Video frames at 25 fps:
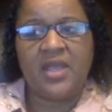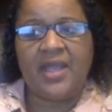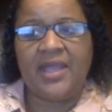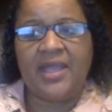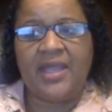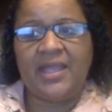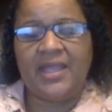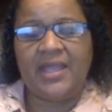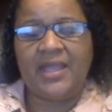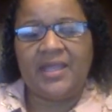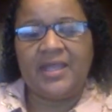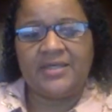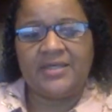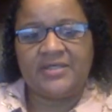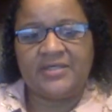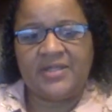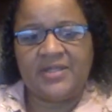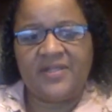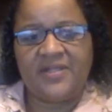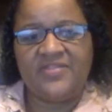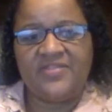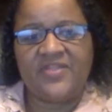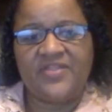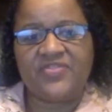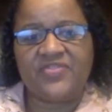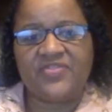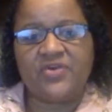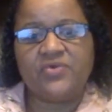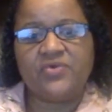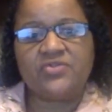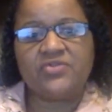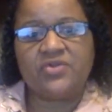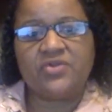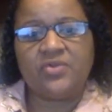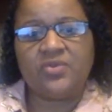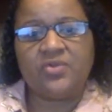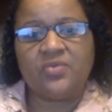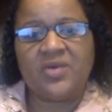and that those
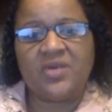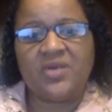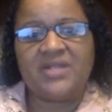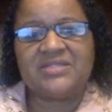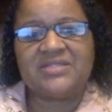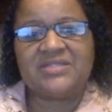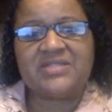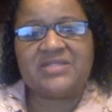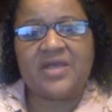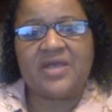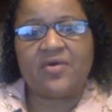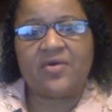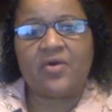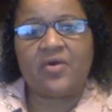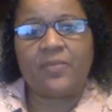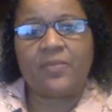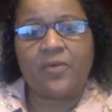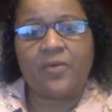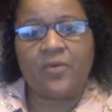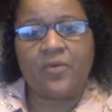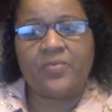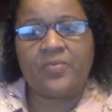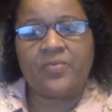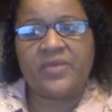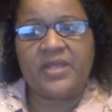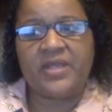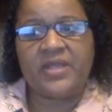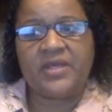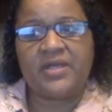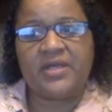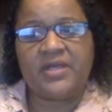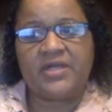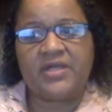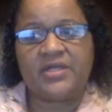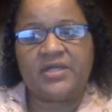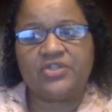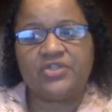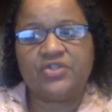are the ones that are appropriate
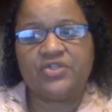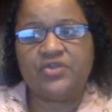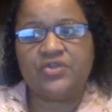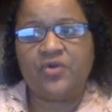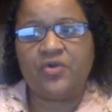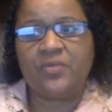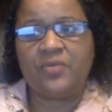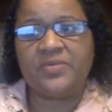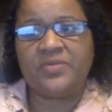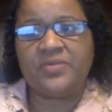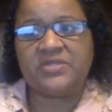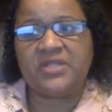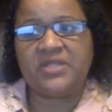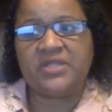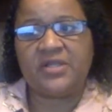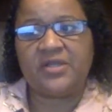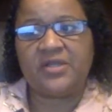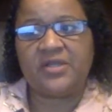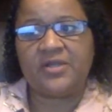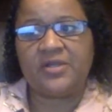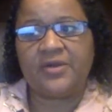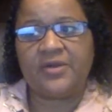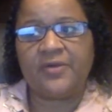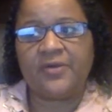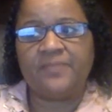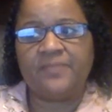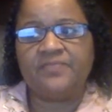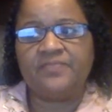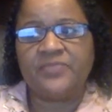to your particular